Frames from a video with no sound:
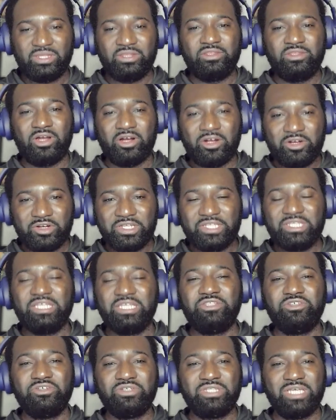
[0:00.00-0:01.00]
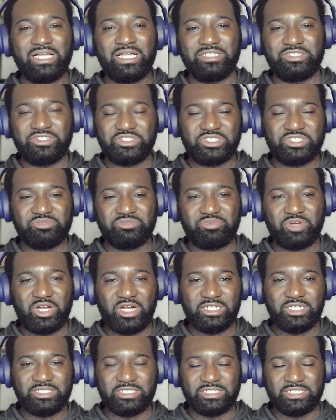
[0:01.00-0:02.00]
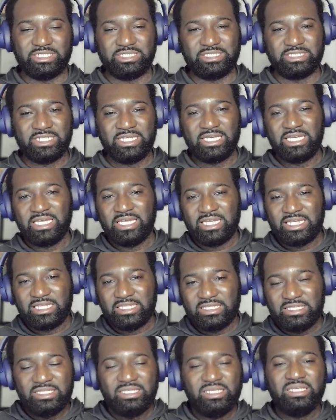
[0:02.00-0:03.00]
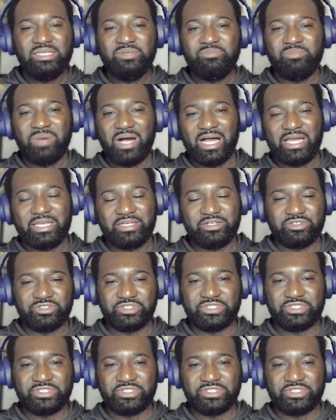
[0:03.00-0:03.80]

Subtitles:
during the due diligence process, the buyer